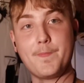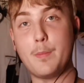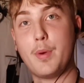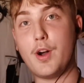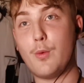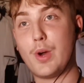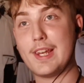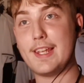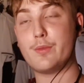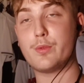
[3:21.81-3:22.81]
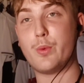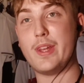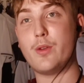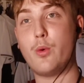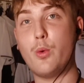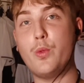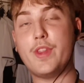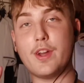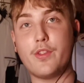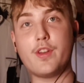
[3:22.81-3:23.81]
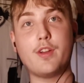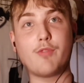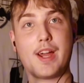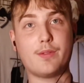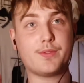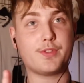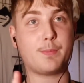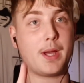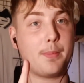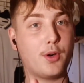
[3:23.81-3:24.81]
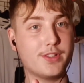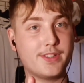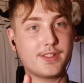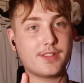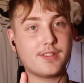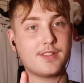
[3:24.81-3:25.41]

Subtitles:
But Walid would win all the other rounds by points.